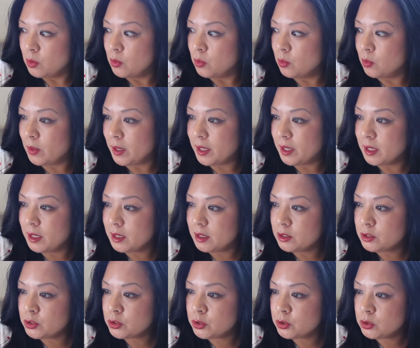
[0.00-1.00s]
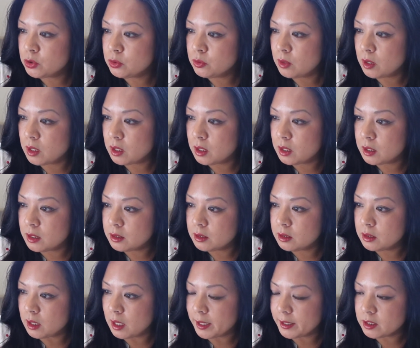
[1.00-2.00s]
Wei
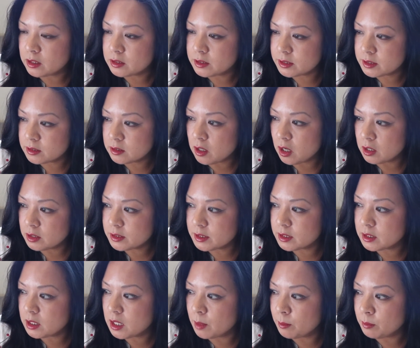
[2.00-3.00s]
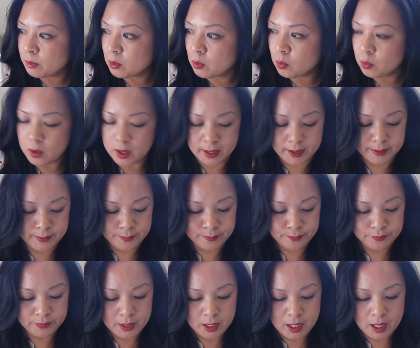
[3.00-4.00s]
Chuan, I called it number
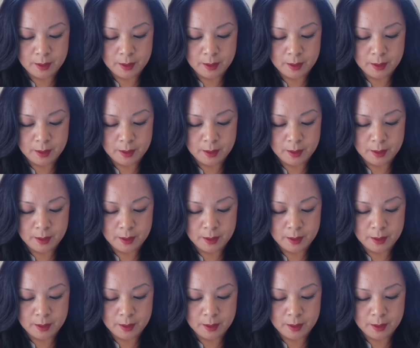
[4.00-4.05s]
1,